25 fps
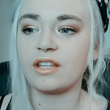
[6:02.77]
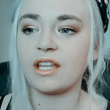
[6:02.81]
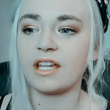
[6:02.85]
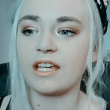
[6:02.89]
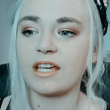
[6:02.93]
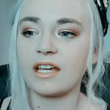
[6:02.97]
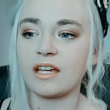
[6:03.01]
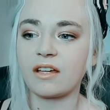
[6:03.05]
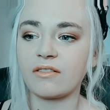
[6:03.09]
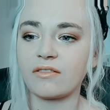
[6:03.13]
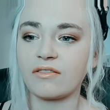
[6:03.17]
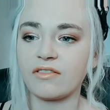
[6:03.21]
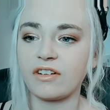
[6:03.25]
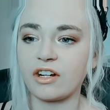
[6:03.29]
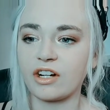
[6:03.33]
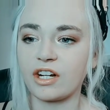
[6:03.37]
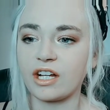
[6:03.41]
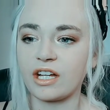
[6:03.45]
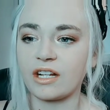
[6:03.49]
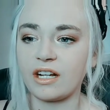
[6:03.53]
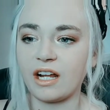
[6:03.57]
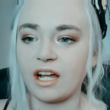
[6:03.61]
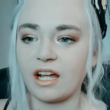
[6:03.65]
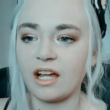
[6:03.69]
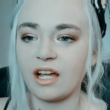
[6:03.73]
get very
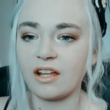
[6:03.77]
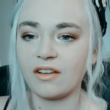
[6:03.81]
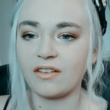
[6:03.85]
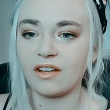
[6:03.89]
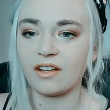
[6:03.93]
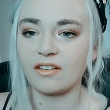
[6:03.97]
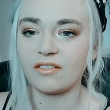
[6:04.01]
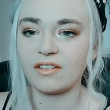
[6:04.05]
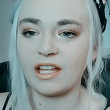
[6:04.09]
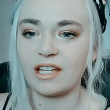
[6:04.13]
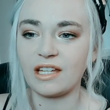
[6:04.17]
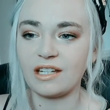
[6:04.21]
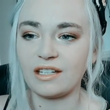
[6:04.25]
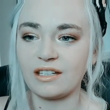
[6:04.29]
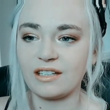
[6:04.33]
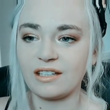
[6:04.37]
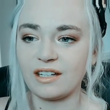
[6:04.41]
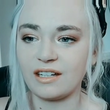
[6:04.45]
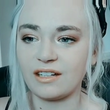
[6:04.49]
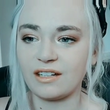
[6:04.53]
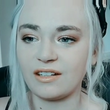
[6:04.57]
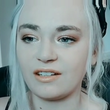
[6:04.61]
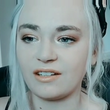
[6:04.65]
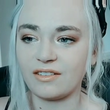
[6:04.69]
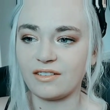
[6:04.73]
in,
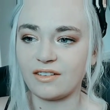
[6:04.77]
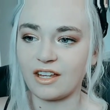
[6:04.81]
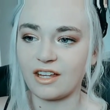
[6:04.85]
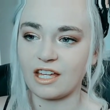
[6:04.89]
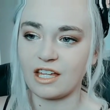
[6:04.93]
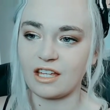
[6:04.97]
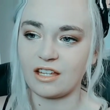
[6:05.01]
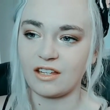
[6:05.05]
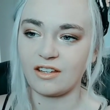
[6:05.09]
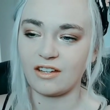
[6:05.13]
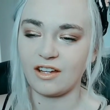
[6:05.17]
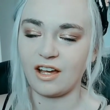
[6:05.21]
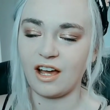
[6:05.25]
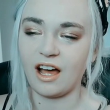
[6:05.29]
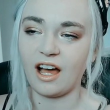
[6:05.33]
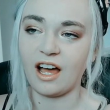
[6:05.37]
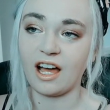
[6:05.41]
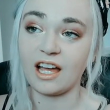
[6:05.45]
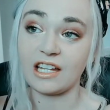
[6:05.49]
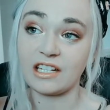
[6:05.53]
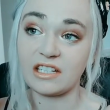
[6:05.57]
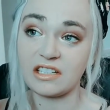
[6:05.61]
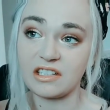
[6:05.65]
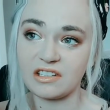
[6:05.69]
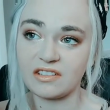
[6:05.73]
in like
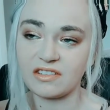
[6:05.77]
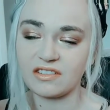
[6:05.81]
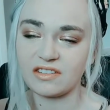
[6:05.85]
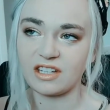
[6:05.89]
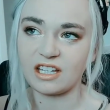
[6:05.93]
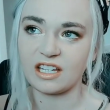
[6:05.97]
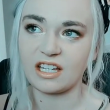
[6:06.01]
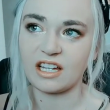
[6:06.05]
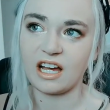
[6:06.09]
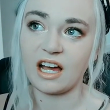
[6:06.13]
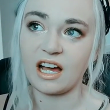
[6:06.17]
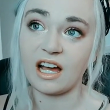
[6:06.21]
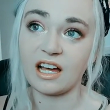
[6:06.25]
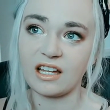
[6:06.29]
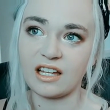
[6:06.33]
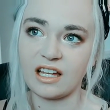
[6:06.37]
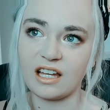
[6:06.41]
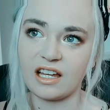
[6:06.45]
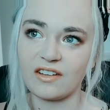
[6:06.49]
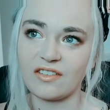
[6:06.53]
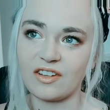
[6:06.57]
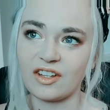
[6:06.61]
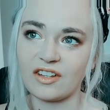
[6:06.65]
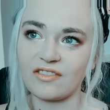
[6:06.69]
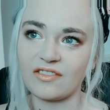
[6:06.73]
heightened. They get
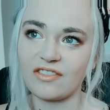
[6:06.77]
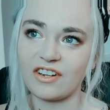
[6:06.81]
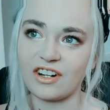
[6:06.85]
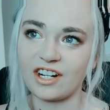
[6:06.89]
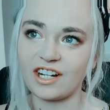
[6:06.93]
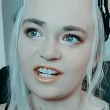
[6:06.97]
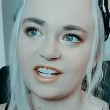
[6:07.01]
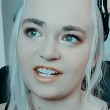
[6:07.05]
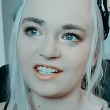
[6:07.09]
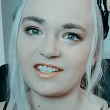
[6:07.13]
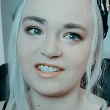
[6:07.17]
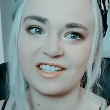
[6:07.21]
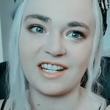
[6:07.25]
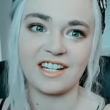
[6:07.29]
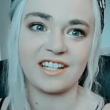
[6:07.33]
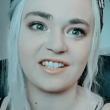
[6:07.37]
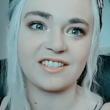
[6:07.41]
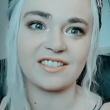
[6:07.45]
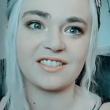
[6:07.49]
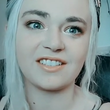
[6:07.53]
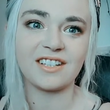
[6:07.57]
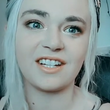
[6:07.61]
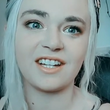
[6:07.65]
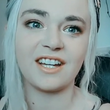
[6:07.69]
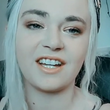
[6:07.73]
like very
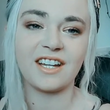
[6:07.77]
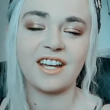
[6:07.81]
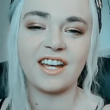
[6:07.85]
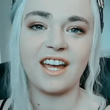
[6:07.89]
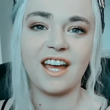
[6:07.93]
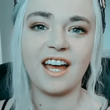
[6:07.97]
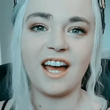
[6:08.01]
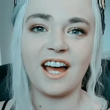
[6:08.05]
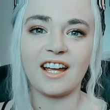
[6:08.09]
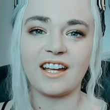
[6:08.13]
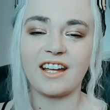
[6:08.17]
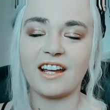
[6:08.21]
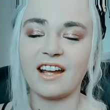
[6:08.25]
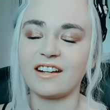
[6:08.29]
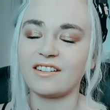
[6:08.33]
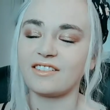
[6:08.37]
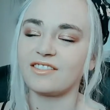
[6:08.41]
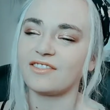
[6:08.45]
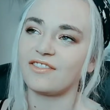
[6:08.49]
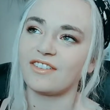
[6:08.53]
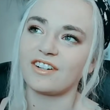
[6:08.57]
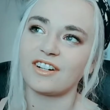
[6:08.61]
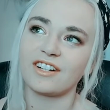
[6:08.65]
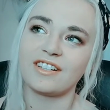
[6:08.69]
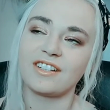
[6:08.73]
intense it's
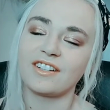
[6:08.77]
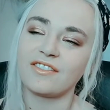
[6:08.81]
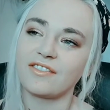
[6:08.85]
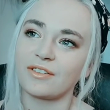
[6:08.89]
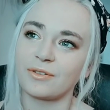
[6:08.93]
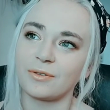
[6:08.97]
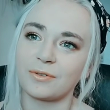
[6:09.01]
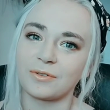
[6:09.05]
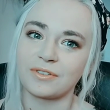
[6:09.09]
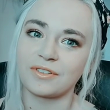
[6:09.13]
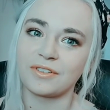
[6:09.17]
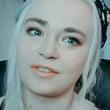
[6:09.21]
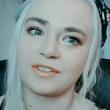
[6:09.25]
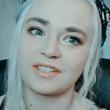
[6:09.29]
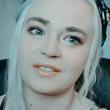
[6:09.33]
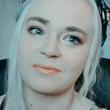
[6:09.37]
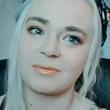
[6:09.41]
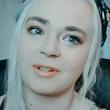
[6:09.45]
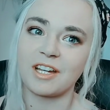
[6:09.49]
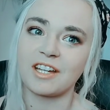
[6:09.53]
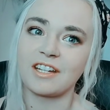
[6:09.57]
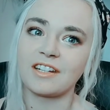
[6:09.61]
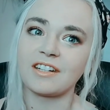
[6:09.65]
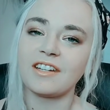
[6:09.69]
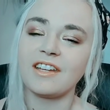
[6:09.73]
very difficult to
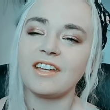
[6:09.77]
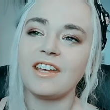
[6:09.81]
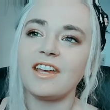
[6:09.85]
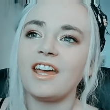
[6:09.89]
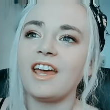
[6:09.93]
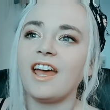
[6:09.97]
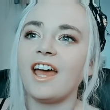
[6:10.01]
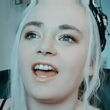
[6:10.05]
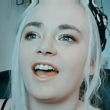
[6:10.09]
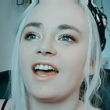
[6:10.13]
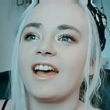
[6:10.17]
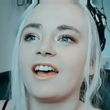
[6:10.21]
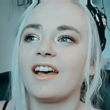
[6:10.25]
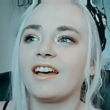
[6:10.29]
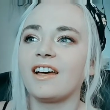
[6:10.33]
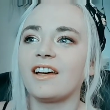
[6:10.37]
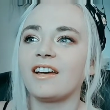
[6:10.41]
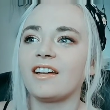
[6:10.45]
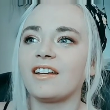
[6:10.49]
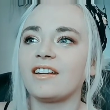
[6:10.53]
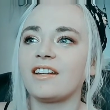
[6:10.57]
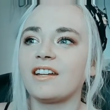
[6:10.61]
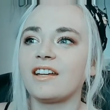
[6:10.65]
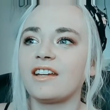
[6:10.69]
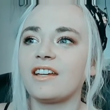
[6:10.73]
explain.
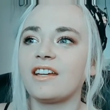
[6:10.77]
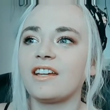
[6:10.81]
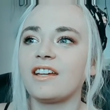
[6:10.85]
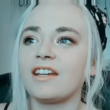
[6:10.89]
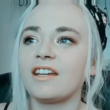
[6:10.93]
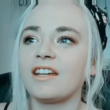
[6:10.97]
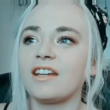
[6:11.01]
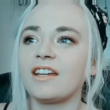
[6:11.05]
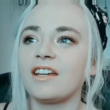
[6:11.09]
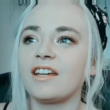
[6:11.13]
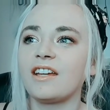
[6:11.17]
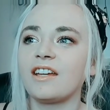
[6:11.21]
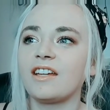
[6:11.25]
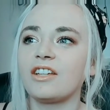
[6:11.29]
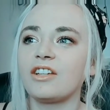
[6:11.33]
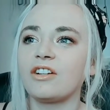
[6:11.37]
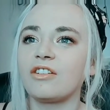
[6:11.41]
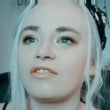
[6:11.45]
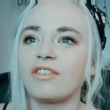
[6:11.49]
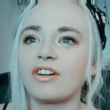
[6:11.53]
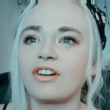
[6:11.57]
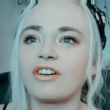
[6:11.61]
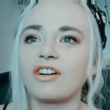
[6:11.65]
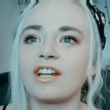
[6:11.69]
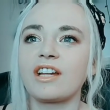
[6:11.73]
And you're
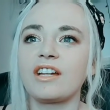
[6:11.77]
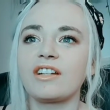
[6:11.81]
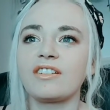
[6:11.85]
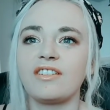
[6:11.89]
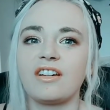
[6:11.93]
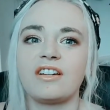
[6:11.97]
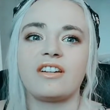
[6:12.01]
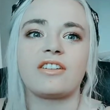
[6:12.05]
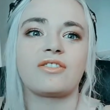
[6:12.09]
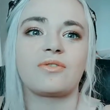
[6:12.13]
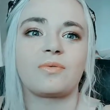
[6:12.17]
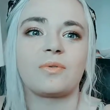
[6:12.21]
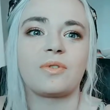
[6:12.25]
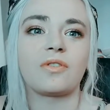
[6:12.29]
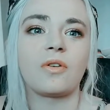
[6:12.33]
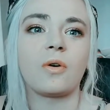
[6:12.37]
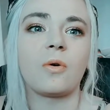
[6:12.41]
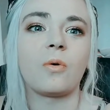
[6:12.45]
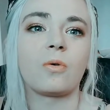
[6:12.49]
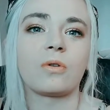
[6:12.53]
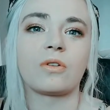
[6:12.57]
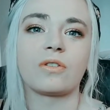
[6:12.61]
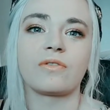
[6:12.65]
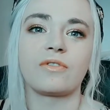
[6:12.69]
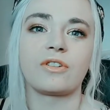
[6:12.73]
very in touch with
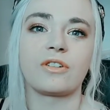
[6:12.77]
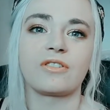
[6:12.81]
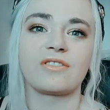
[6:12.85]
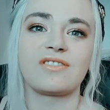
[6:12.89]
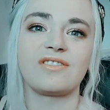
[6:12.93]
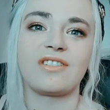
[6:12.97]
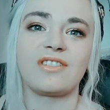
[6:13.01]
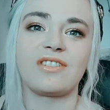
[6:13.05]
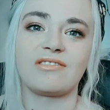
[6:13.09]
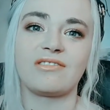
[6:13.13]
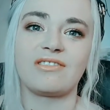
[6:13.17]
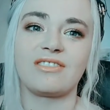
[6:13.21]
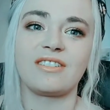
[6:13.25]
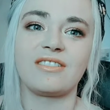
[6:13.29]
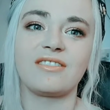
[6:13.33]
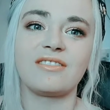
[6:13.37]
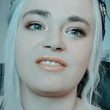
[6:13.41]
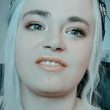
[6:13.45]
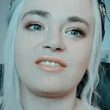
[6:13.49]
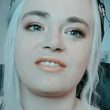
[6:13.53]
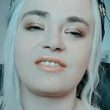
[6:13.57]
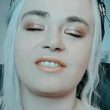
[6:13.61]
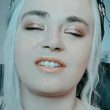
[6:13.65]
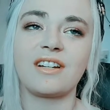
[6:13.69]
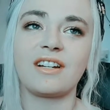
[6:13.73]
all of your
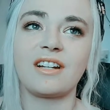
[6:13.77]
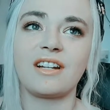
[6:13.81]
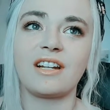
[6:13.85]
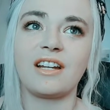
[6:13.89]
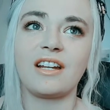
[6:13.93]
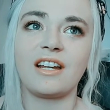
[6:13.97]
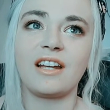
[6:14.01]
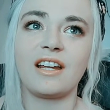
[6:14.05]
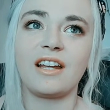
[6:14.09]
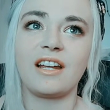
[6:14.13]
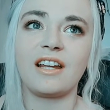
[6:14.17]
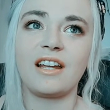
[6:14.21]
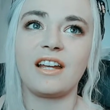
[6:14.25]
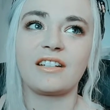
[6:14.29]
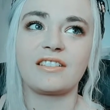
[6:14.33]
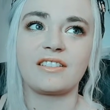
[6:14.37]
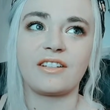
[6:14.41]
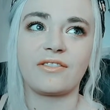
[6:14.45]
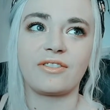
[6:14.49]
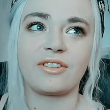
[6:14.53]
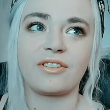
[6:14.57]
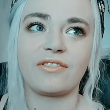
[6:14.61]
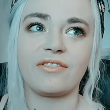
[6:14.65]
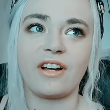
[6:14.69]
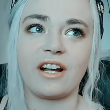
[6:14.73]
senses, except
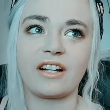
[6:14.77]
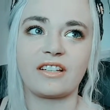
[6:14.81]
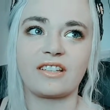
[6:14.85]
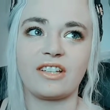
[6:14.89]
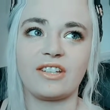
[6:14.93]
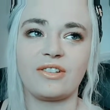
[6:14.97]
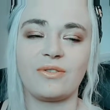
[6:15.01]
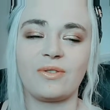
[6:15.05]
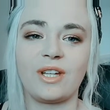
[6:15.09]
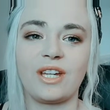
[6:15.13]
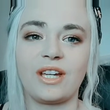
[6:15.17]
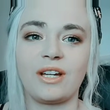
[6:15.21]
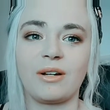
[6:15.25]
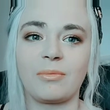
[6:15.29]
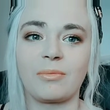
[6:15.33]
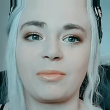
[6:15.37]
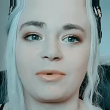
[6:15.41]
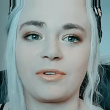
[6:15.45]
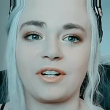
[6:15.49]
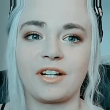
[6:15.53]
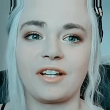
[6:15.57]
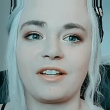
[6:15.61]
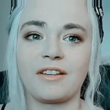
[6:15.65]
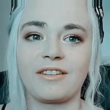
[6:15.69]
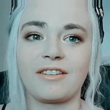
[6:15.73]
for the fact that you can't
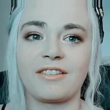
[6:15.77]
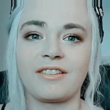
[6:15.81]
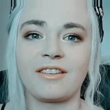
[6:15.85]
breathe.